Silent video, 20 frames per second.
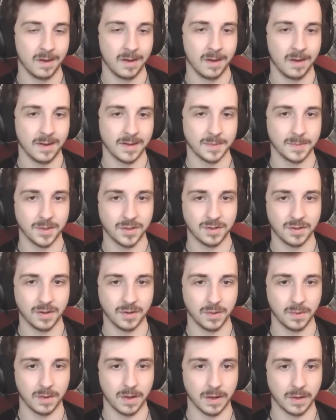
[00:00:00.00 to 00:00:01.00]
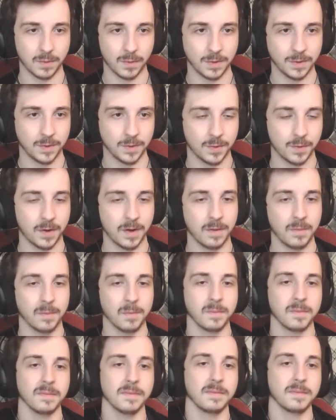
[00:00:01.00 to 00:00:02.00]
As much as I do like Thracia trade,
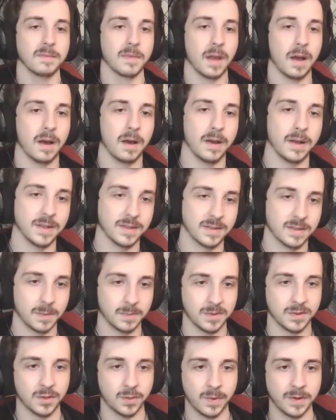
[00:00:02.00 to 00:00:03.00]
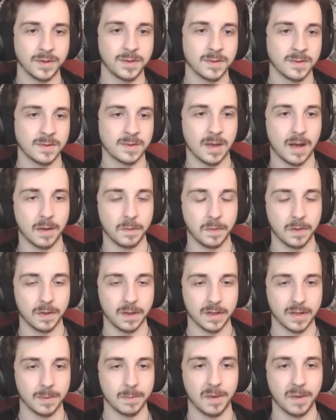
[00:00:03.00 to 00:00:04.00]
in some situations, I feel
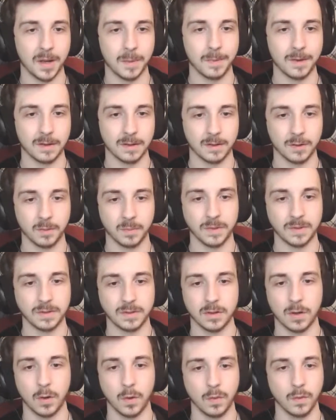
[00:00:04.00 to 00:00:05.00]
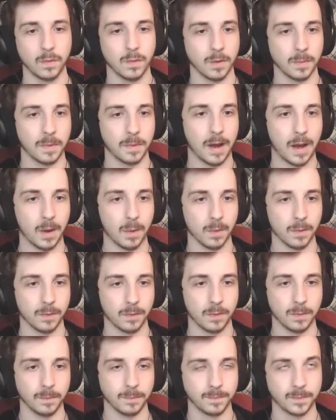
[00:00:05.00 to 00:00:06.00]
like it might be a little bit
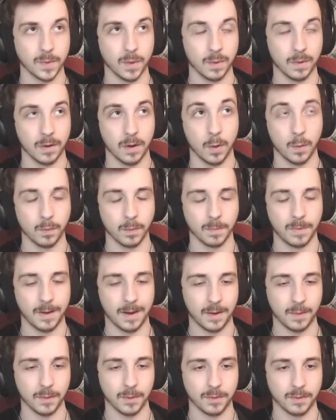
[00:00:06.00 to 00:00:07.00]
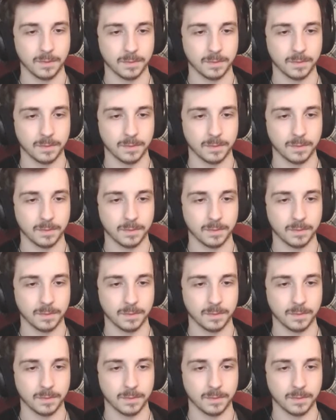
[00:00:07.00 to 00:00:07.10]
overpowerful, or overpowered.